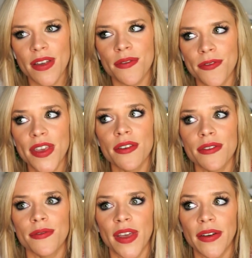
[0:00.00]

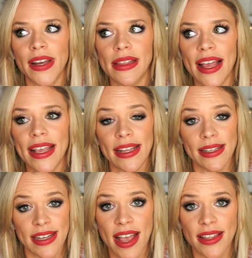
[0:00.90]
feels very like
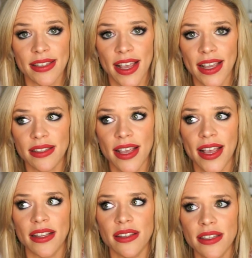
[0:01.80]
intense. Like it's
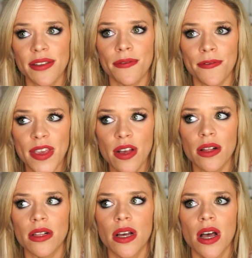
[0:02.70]
like it doesn't
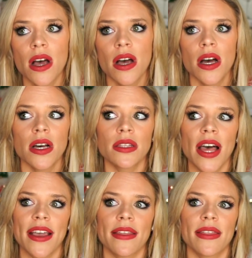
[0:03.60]
feel
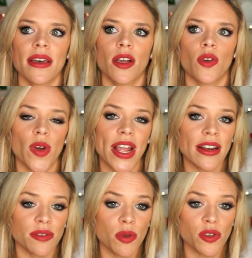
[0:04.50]
like the
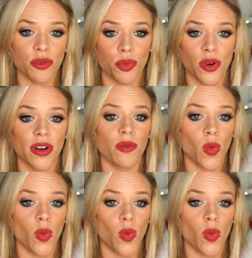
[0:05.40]
greatest, most supportive